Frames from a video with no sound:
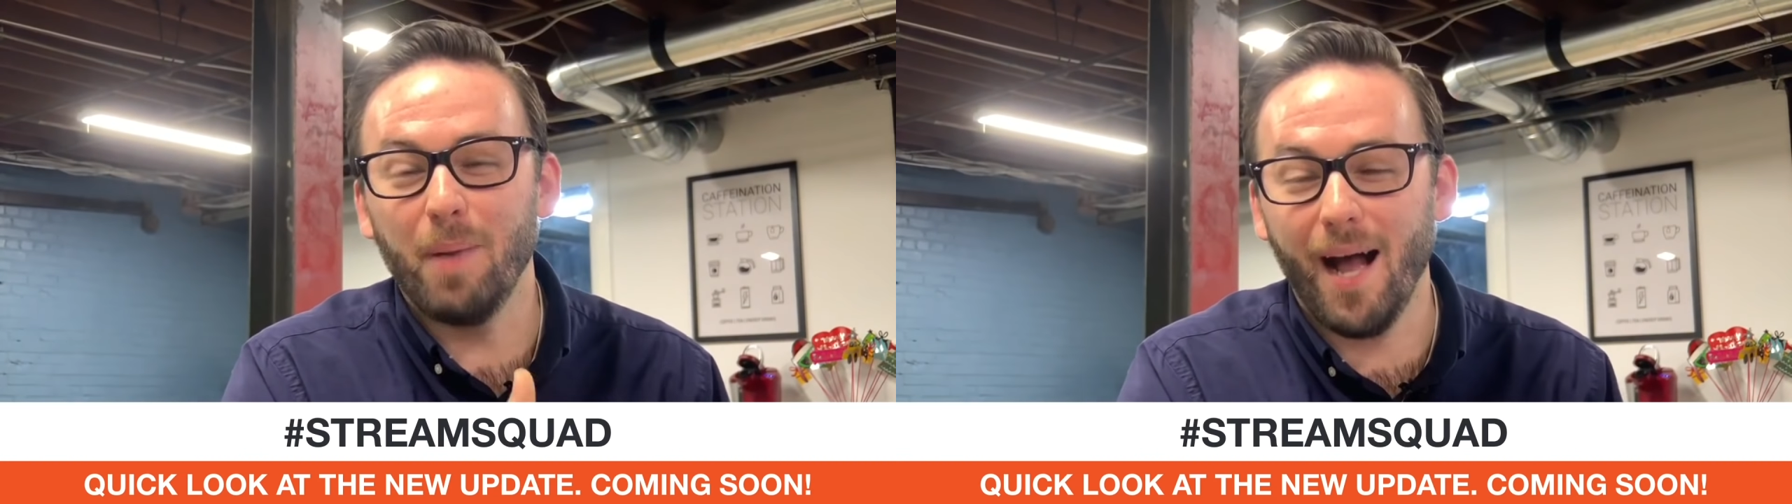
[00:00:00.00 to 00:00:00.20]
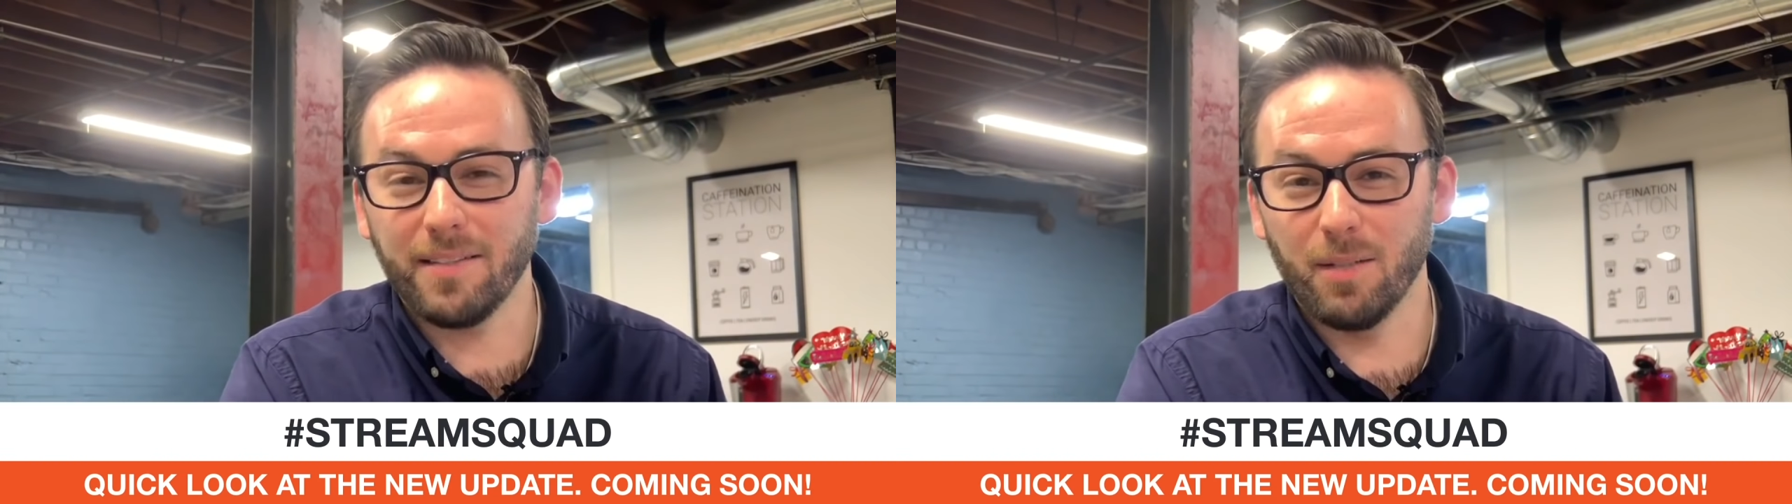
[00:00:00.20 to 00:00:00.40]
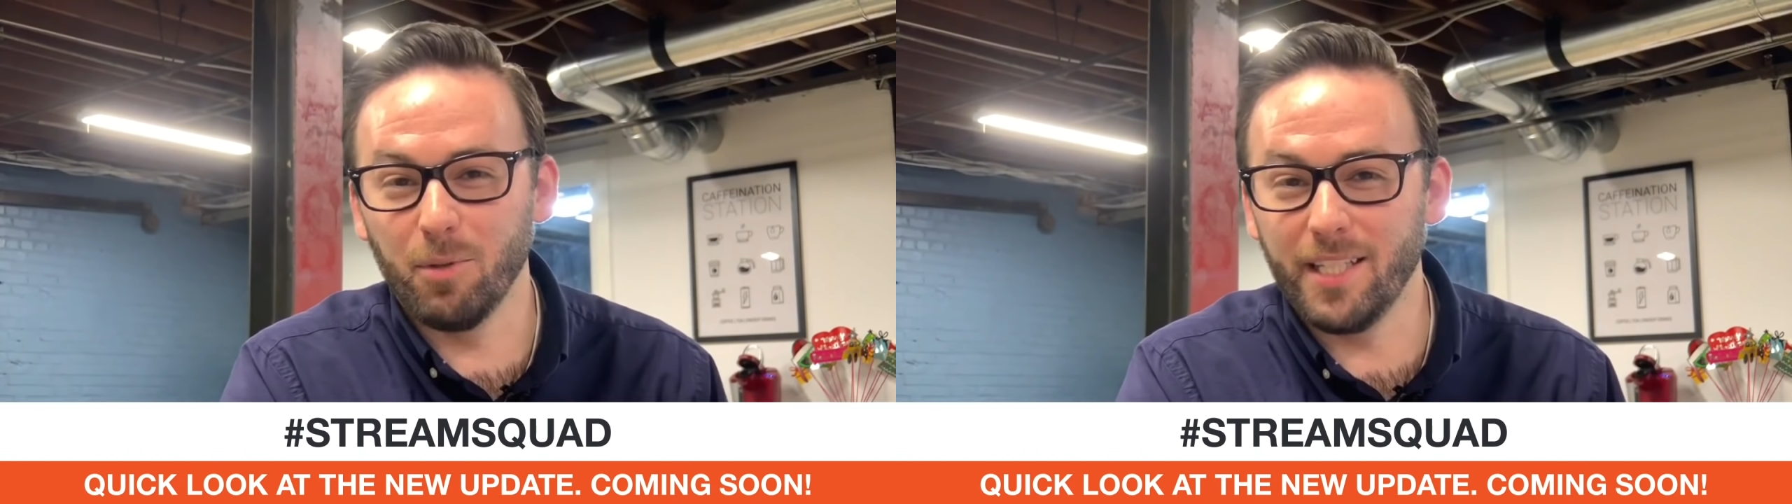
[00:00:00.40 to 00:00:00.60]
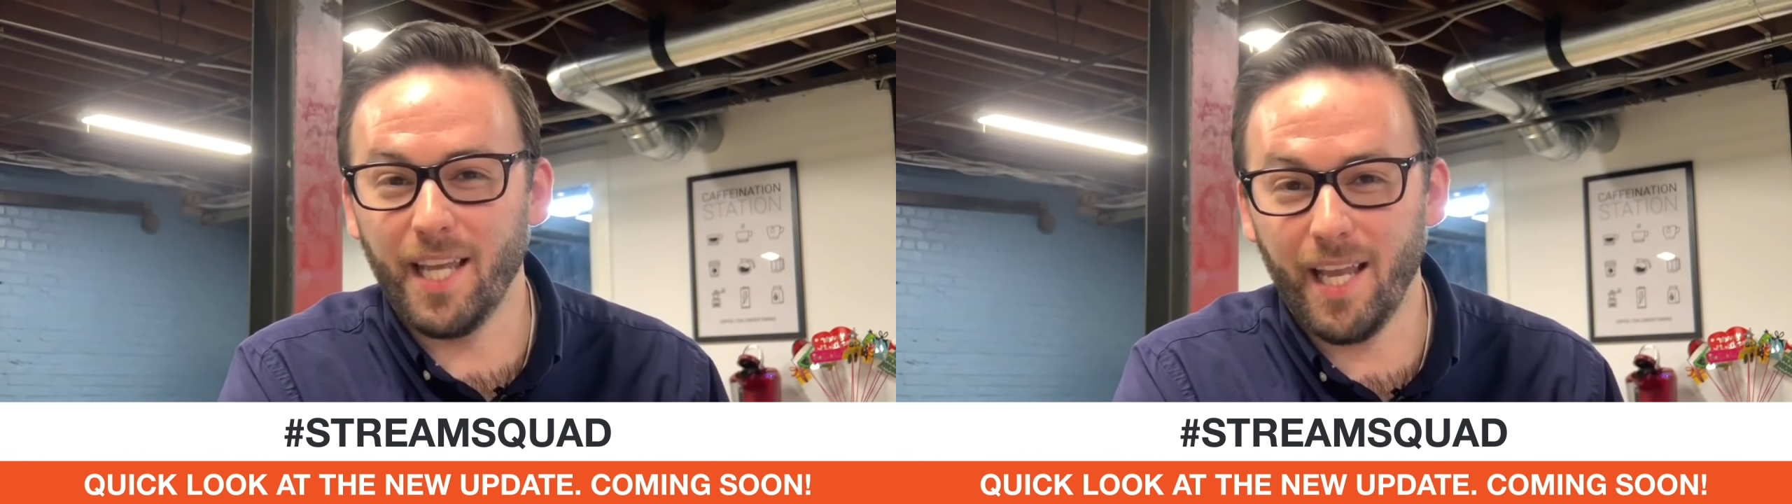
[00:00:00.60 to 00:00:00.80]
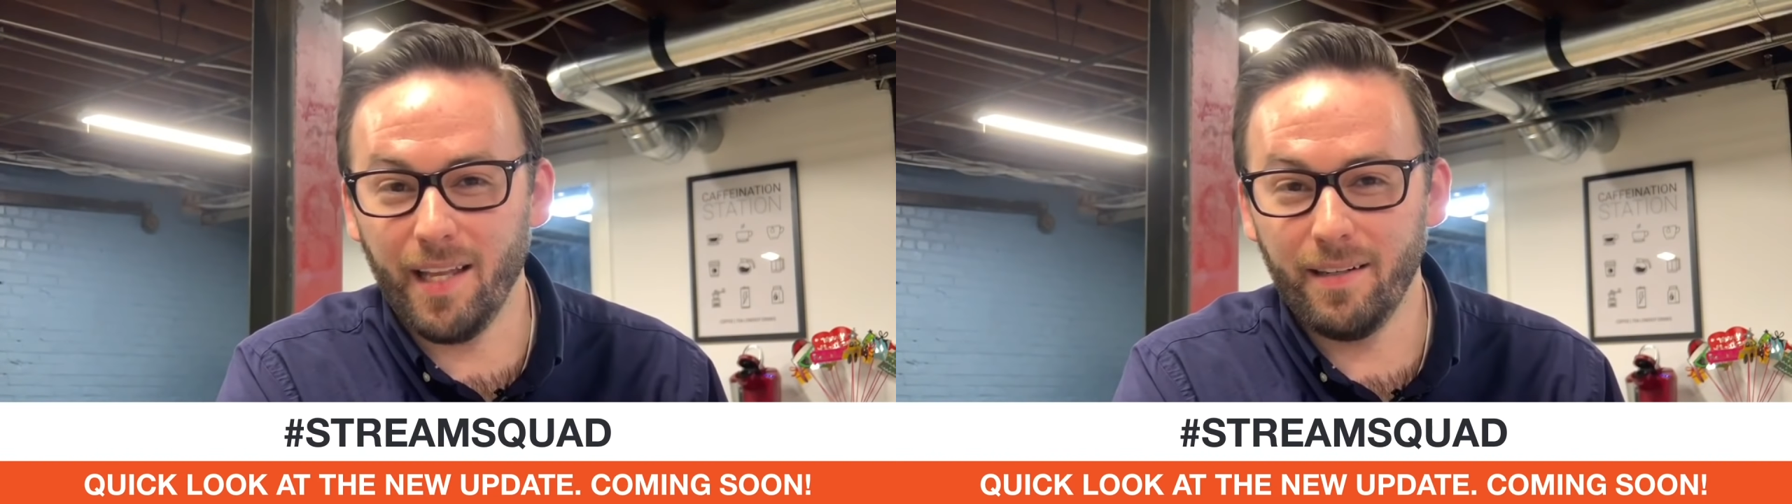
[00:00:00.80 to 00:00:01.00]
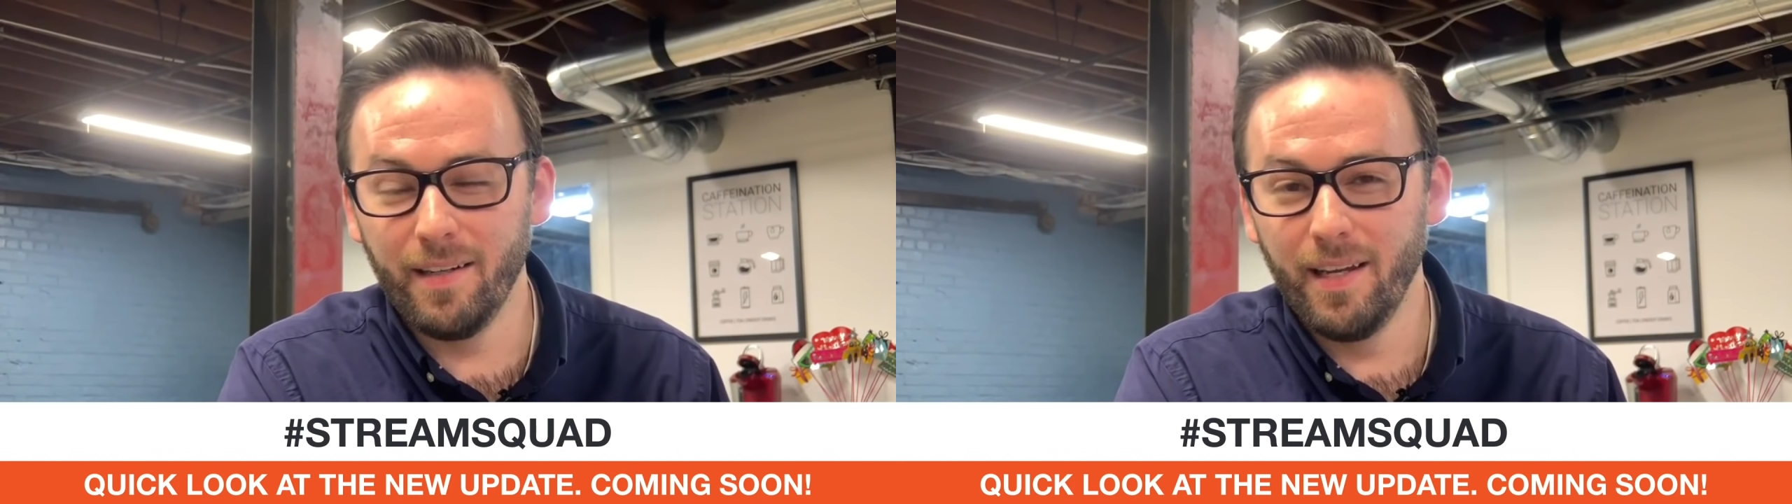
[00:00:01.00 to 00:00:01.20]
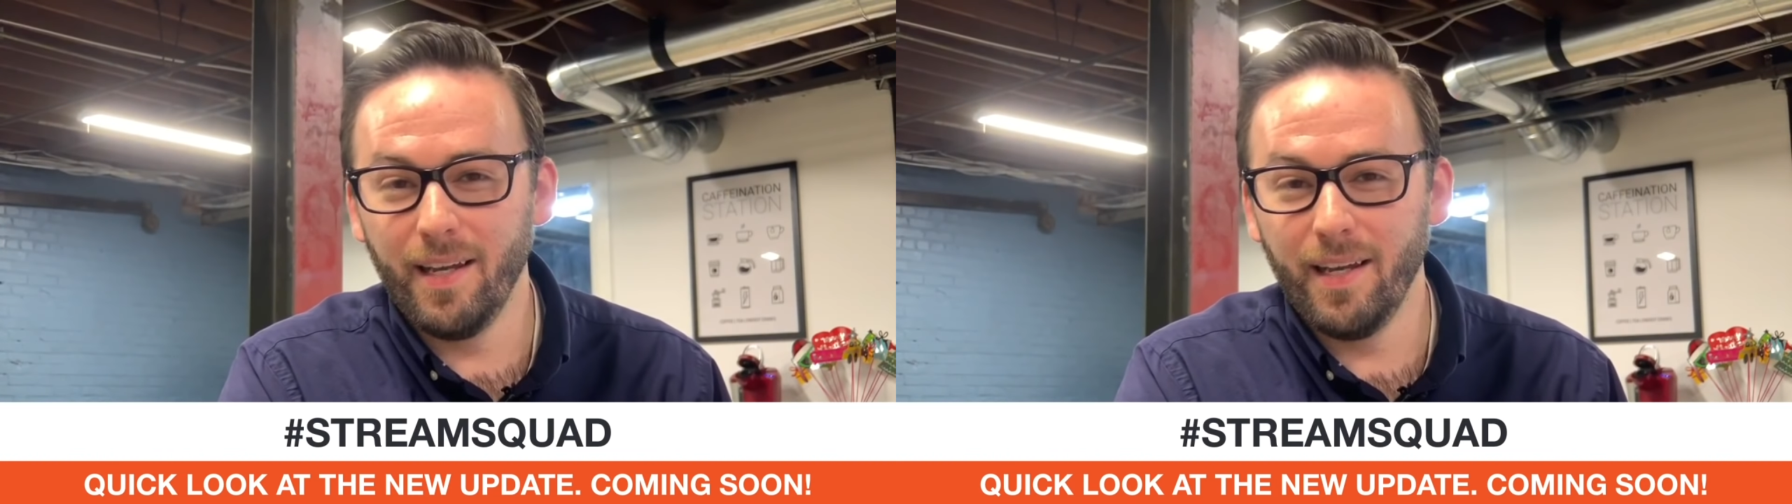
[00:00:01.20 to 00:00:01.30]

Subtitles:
possibly can